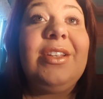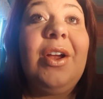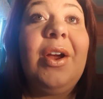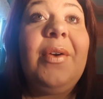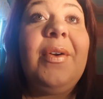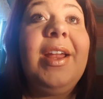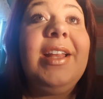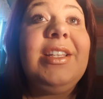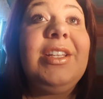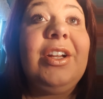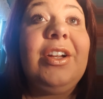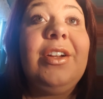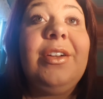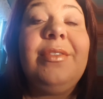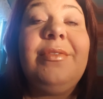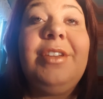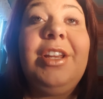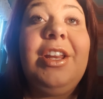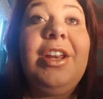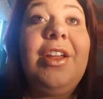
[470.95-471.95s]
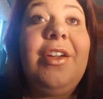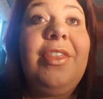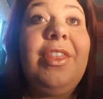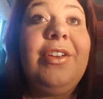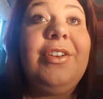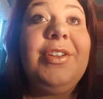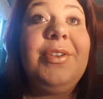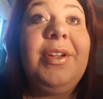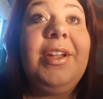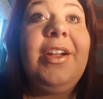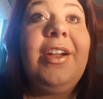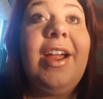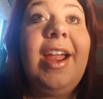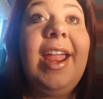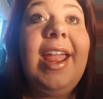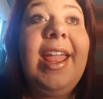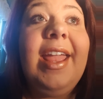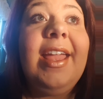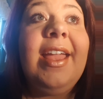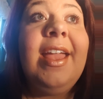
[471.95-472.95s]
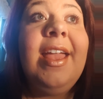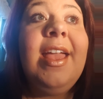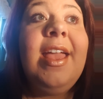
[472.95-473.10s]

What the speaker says: Heart rates are, they're doing great.